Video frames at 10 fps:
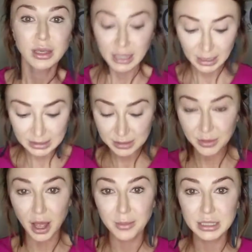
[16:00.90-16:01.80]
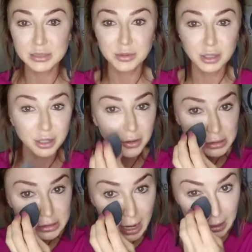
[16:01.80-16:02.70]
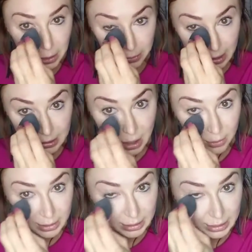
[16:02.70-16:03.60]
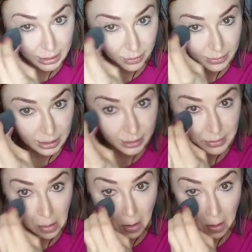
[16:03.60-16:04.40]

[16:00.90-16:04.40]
Can I get some comments below so I know that y'all can hear me?